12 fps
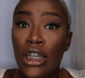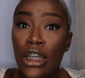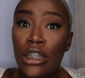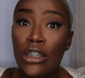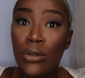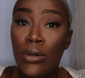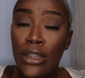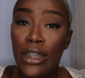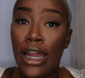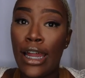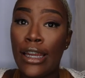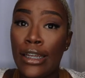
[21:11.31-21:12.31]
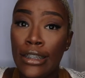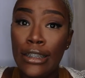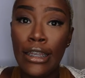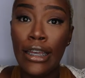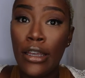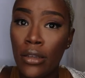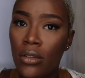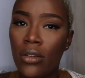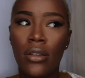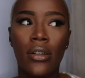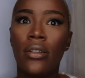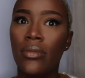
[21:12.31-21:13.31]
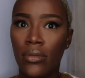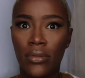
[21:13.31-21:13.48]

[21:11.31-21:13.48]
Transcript: there and squeeze it out in the sink, girl.